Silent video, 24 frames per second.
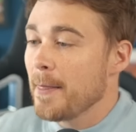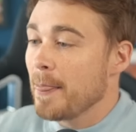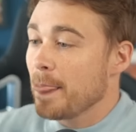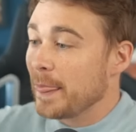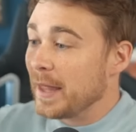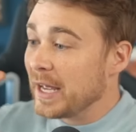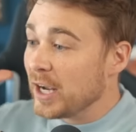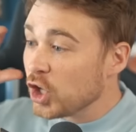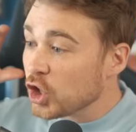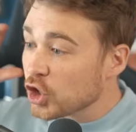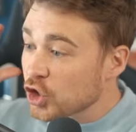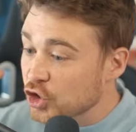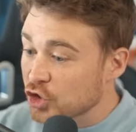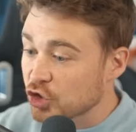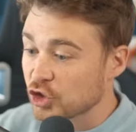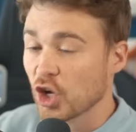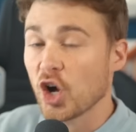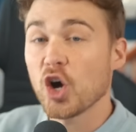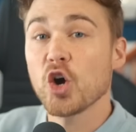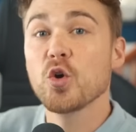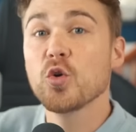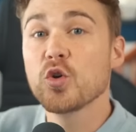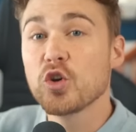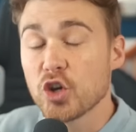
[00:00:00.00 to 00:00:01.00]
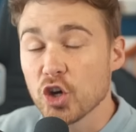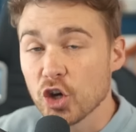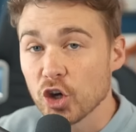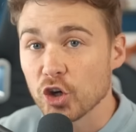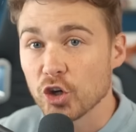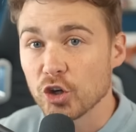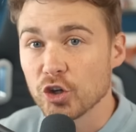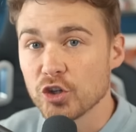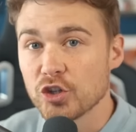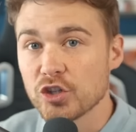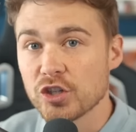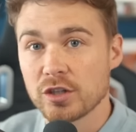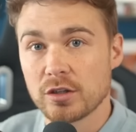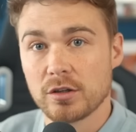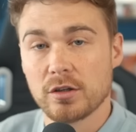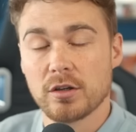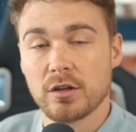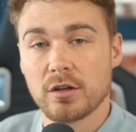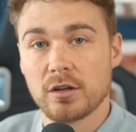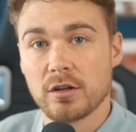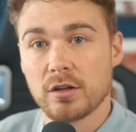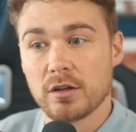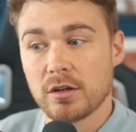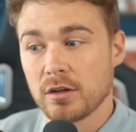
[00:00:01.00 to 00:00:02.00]
They are so good
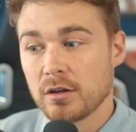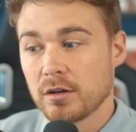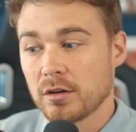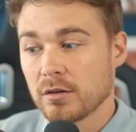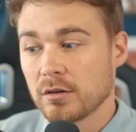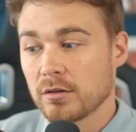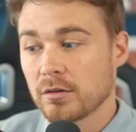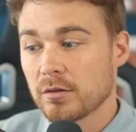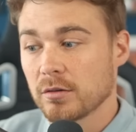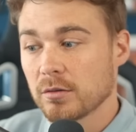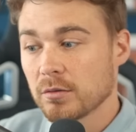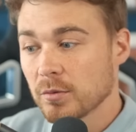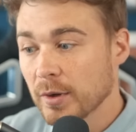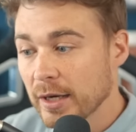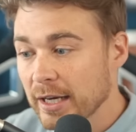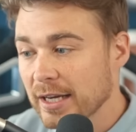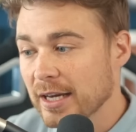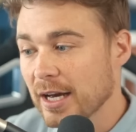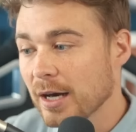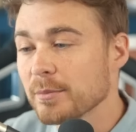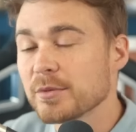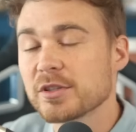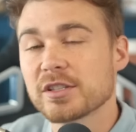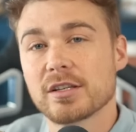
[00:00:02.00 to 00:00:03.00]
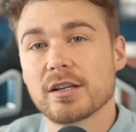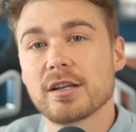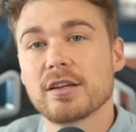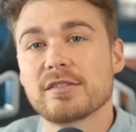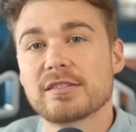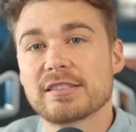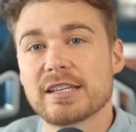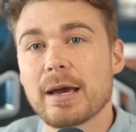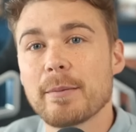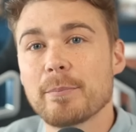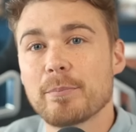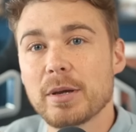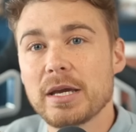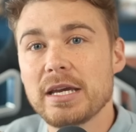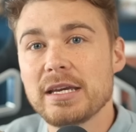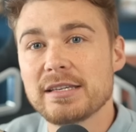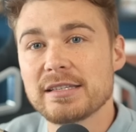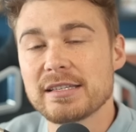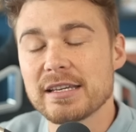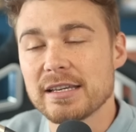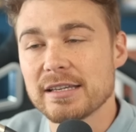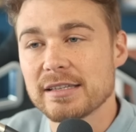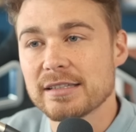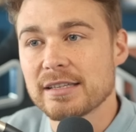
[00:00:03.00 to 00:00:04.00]
when it comes to those set
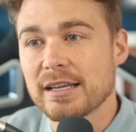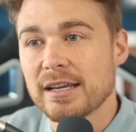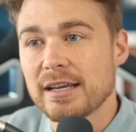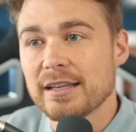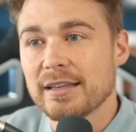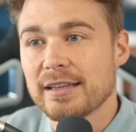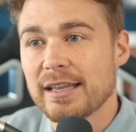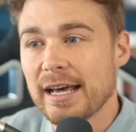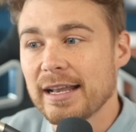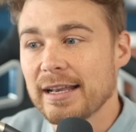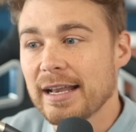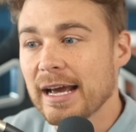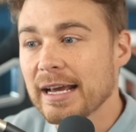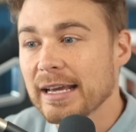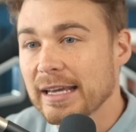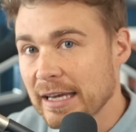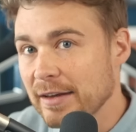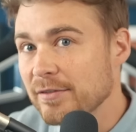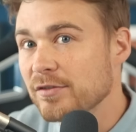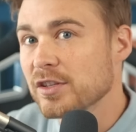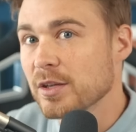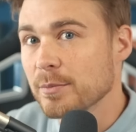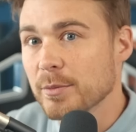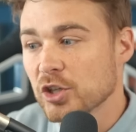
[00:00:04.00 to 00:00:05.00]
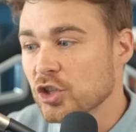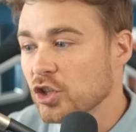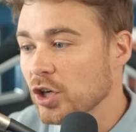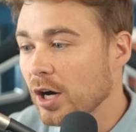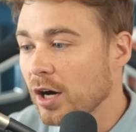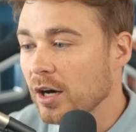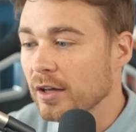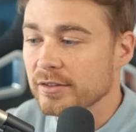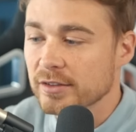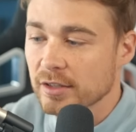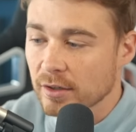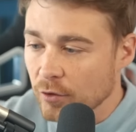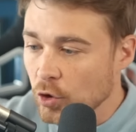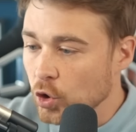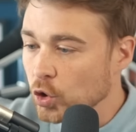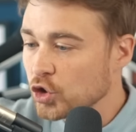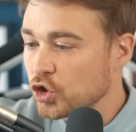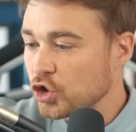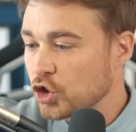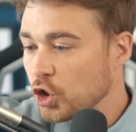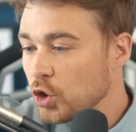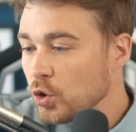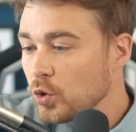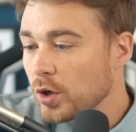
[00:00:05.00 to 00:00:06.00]
pieces that that gives them a chance. And of course,
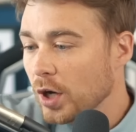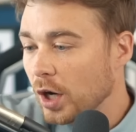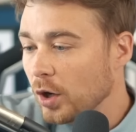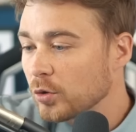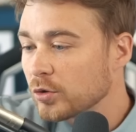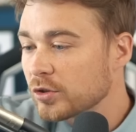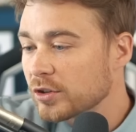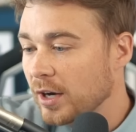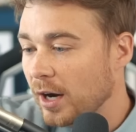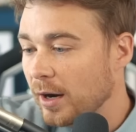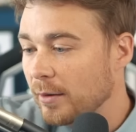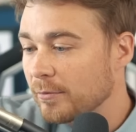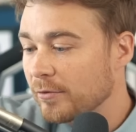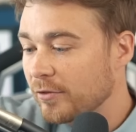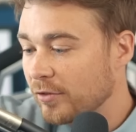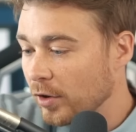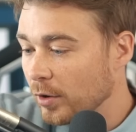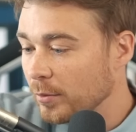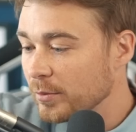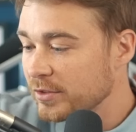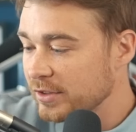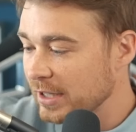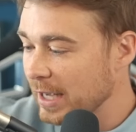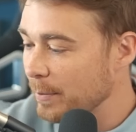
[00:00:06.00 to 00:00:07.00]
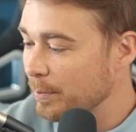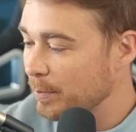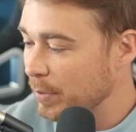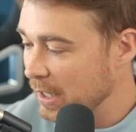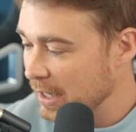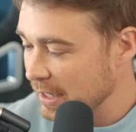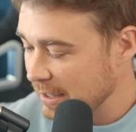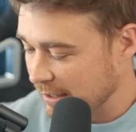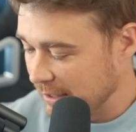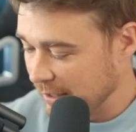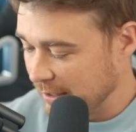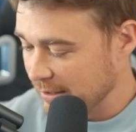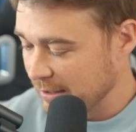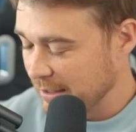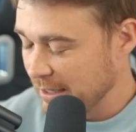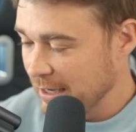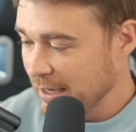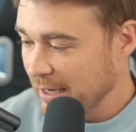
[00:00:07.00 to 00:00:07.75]
two goals come from set pieces.